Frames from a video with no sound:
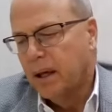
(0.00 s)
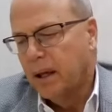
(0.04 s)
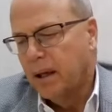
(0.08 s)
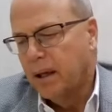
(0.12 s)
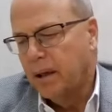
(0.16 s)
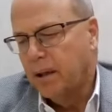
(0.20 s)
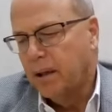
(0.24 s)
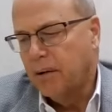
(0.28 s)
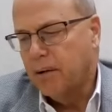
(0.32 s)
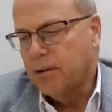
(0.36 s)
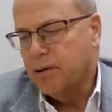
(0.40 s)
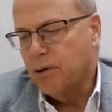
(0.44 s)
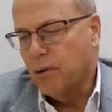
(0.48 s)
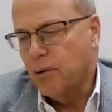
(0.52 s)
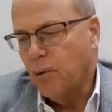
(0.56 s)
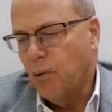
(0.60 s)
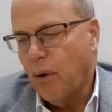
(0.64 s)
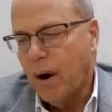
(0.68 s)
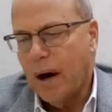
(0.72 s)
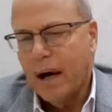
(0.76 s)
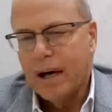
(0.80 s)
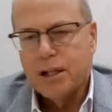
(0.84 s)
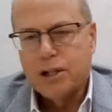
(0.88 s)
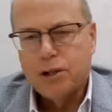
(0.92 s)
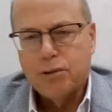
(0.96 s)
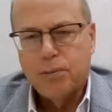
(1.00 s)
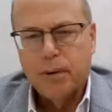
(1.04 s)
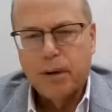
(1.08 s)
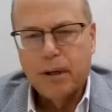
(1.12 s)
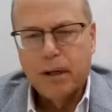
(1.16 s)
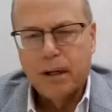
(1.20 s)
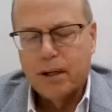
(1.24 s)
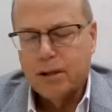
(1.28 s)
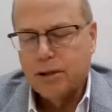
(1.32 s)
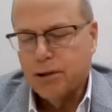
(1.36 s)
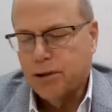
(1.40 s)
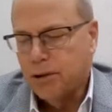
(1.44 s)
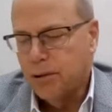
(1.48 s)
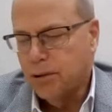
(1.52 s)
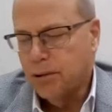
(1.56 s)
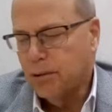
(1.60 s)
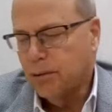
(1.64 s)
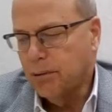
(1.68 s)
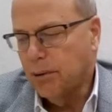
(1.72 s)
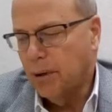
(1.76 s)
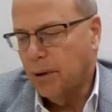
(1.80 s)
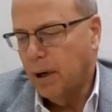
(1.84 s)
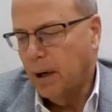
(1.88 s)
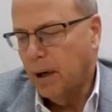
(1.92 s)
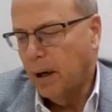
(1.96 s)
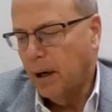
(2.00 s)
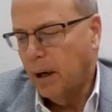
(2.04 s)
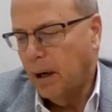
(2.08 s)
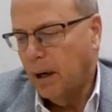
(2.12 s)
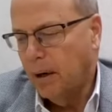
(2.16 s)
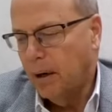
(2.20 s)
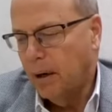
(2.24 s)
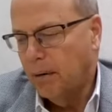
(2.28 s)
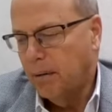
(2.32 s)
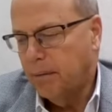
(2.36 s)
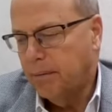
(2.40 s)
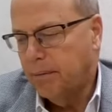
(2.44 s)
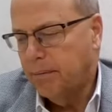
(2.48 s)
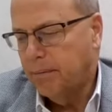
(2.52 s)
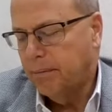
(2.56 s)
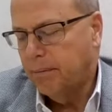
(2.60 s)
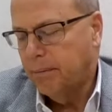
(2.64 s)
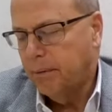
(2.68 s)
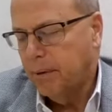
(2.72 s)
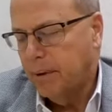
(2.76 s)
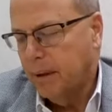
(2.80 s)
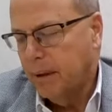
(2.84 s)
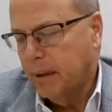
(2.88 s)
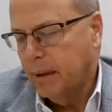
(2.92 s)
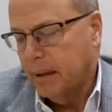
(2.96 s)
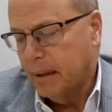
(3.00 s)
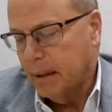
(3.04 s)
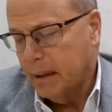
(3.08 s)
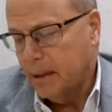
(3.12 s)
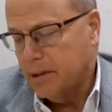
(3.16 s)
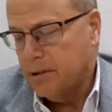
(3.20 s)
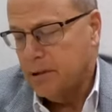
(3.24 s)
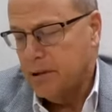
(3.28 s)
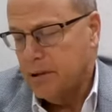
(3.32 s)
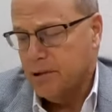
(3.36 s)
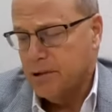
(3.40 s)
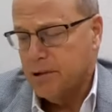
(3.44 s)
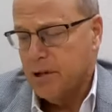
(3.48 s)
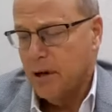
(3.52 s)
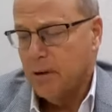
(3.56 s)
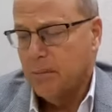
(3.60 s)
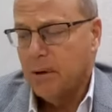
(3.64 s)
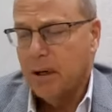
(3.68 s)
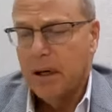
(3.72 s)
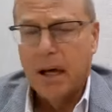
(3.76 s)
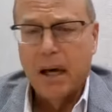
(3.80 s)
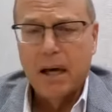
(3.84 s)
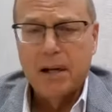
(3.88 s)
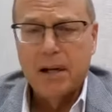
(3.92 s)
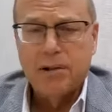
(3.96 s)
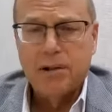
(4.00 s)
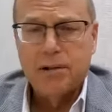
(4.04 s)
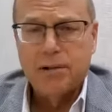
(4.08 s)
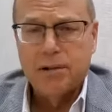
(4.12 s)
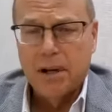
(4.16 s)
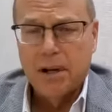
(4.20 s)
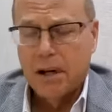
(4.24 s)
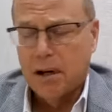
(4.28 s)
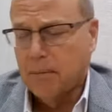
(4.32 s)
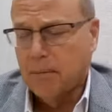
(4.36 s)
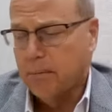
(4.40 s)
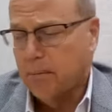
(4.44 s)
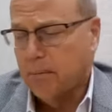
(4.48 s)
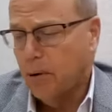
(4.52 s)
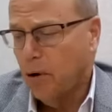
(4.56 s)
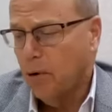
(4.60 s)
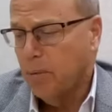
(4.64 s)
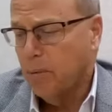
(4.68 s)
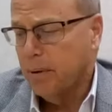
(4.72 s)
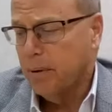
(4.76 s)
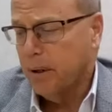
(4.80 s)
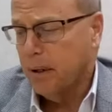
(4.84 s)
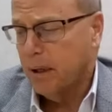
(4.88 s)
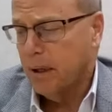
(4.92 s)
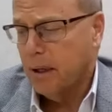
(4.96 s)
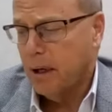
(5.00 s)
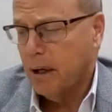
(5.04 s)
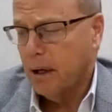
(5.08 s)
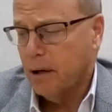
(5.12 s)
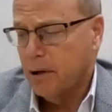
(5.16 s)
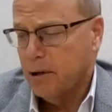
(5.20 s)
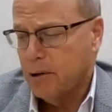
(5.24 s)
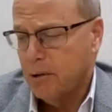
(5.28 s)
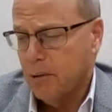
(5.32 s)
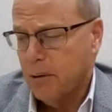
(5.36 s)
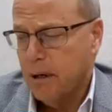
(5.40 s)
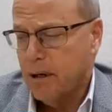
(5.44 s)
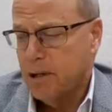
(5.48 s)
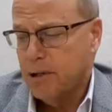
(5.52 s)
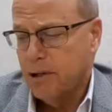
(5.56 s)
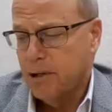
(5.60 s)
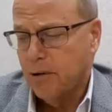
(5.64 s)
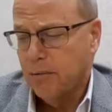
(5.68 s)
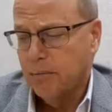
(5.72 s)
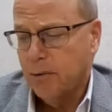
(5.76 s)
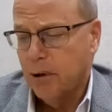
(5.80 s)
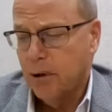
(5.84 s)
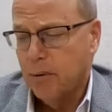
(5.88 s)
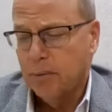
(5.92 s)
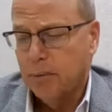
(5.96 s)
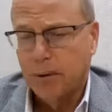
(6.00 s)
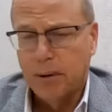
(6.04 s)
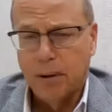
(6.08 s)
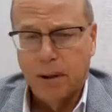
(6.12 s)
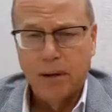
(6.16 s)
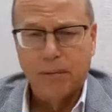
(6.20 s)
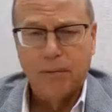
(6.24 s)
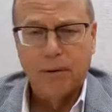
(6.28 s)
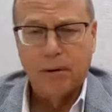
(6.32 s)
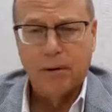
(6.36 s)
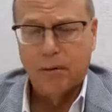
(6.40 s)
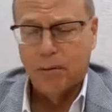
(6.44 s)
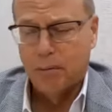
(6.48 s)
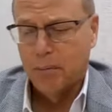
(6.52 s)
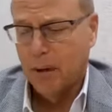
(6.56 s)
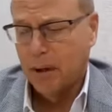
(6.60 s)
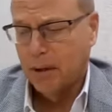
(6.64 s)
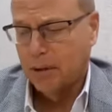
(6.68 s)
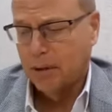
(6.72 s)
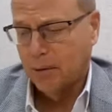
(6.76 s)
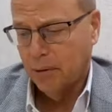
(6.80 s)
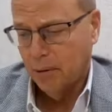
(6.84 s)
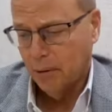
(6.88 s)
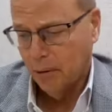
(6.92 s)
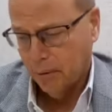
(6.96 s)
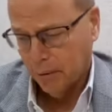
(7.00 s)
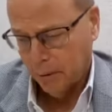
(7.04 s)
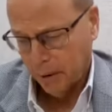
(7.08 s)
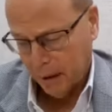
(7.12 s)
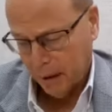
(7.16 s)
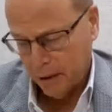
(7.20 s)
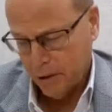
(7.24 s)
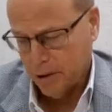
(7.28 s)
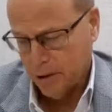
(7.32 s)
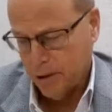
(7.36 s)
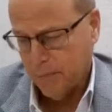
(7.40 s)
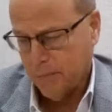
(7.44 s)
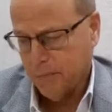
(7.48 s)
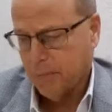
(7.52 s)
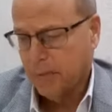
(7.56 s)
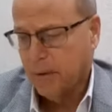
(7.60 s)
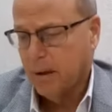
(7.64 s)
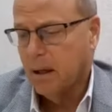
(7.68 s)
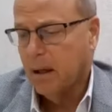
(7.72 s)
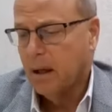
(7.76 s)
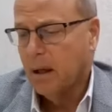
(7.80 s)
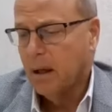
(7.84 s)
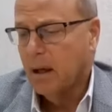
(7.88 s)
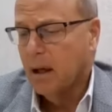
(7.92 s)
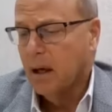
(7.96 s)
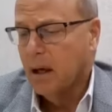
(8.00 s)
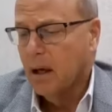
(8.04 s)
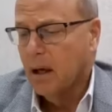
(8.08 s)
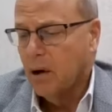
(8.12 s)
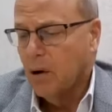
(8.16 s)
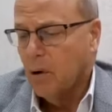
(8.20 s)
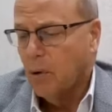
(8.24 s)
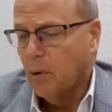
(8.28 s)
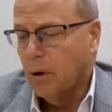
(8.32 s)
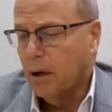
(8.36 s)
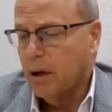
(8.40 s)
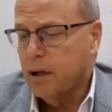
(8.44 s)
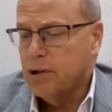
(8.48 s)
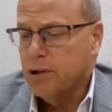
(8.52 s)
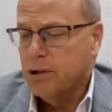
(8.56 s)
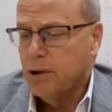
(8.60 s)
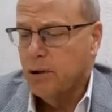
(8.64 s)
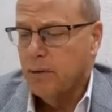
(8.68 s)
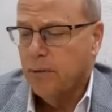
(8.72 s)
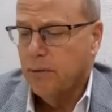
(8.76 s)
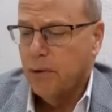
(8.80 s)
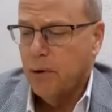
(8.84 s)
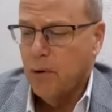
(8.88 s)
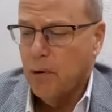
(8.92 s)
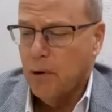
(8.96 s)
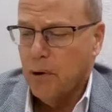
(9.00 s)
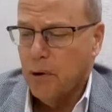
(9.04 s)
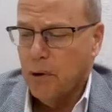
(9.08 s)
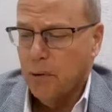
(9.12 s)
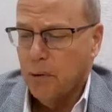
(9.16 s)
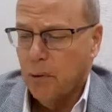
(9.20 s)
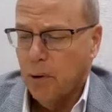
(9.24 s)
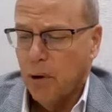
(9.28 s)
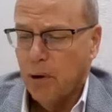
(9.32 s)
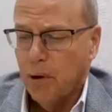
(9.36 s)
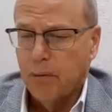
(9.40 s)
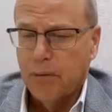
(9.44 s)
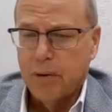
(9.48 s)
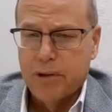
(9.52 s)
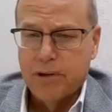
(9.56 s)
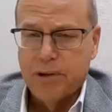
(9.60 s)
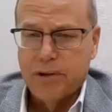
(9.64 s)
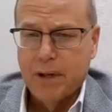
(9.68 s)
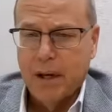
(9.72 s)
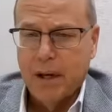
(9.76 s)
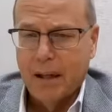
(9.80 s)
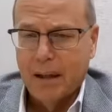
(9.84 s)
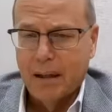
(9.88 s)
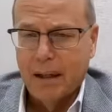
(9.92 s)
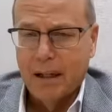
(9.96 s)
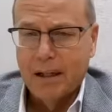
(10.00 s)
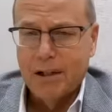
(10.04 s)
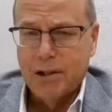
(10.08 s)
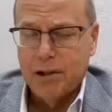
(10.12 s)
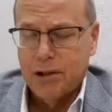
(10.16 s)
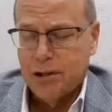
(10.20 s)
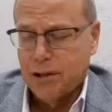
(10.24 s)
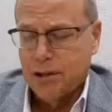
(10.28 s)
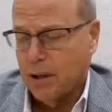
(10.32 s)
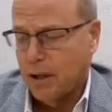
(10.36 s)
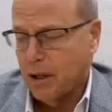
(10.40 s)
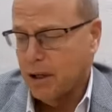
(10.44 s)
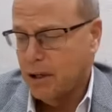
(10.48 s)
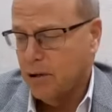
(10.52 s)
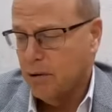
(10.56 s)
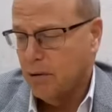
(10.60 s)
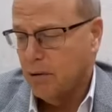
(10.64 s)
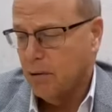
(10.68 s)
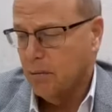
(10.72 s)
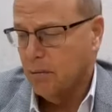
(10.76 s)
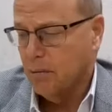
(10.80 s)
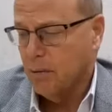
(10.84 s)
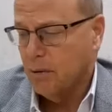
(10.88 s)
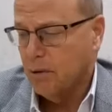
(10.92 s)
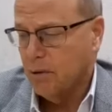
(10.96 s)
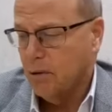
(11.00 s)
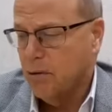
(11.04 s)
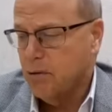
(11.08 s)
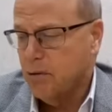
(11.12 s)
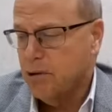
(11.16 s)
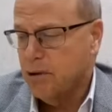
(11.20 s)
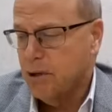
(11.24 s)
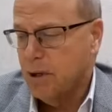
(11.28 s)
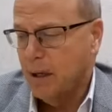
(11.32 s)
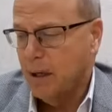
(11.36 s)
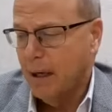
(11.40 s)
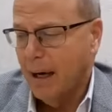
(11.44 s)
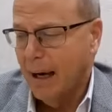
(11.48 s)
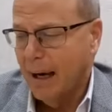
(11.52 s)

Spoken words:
There is a widespread issue of, at least in some cases, inappropriate incarceration of people living with mental illness. What is your view on the role of the state legislature in reducing